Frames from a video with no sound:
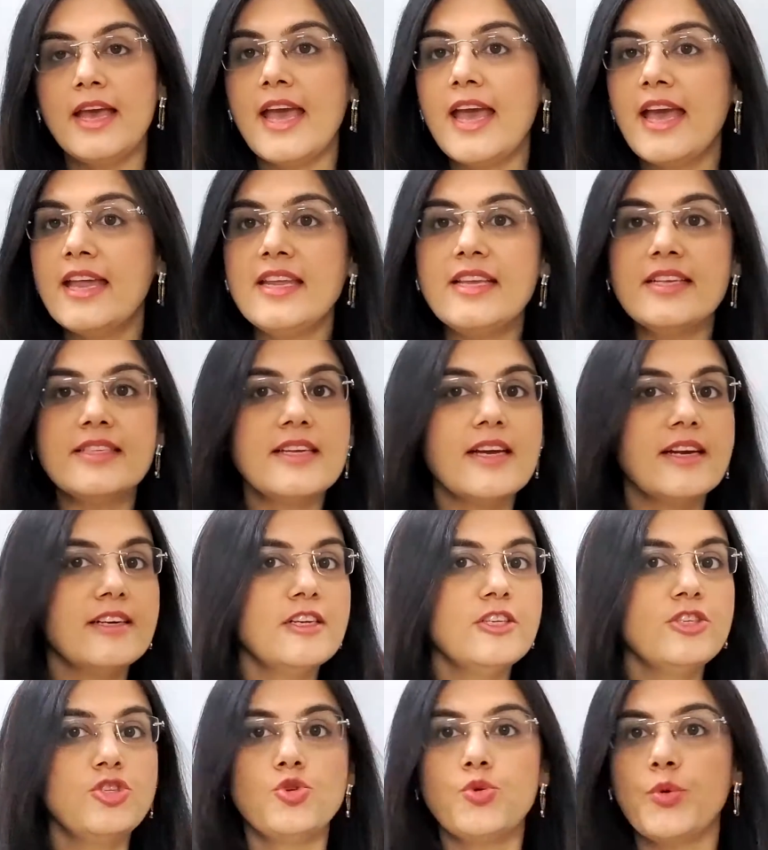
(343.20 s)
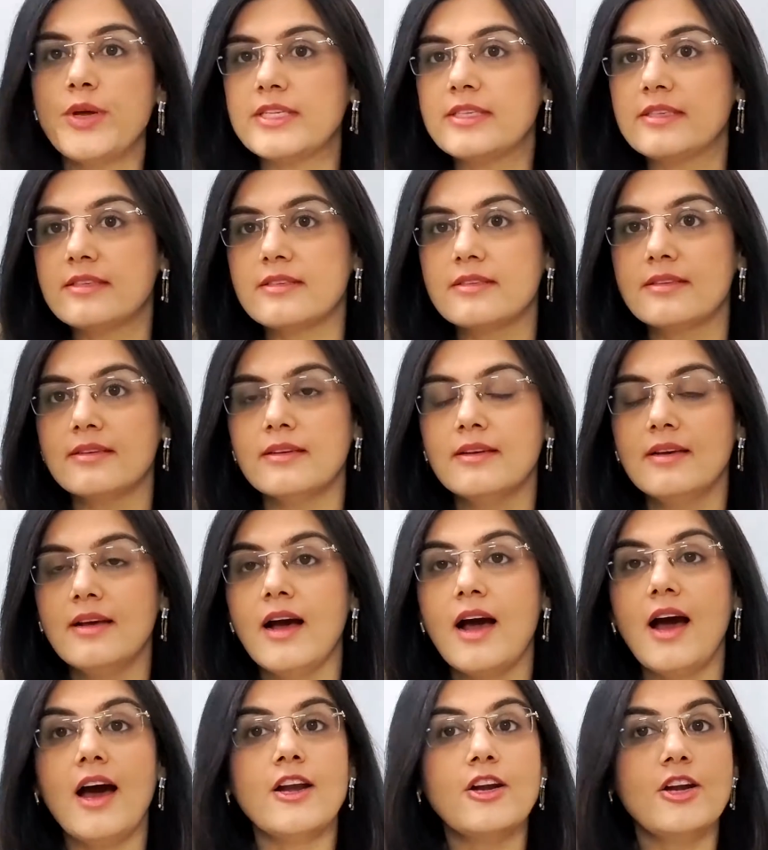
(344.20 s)
Any sudden twists
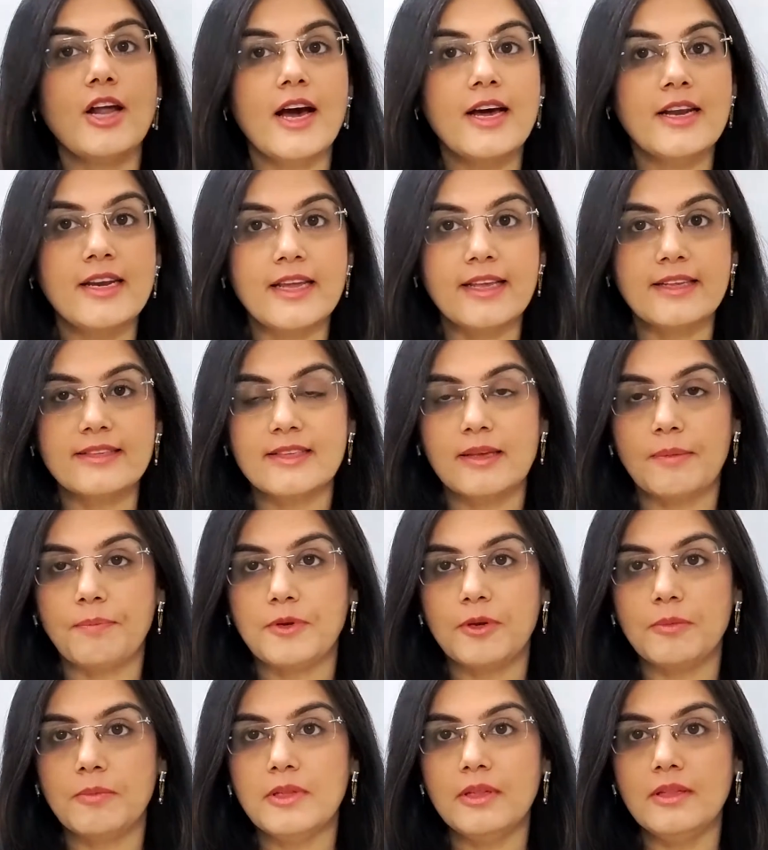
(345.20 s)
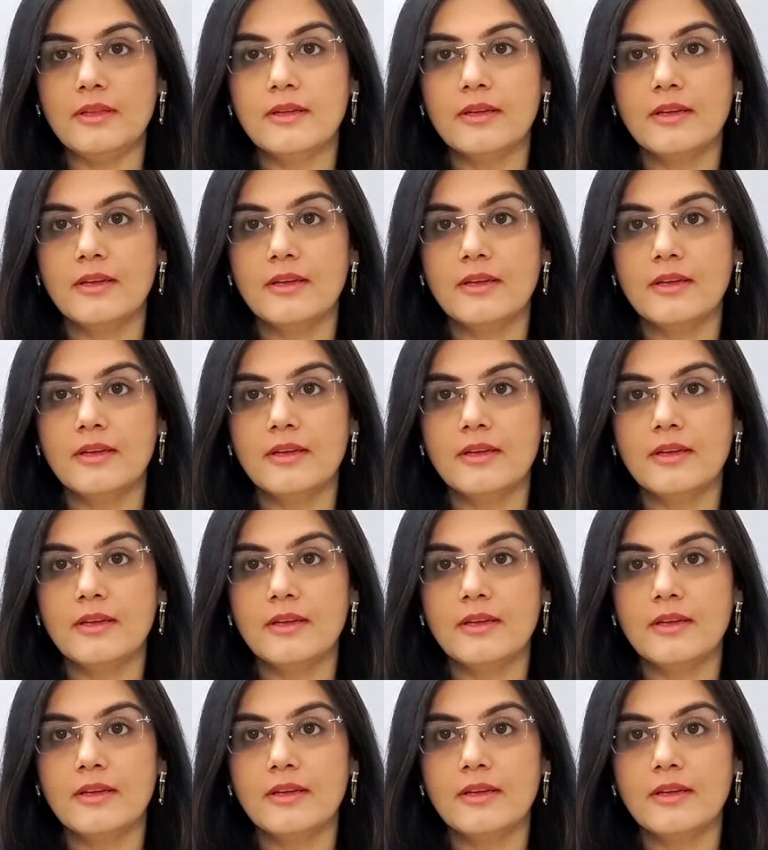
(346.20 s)
are unacceptable.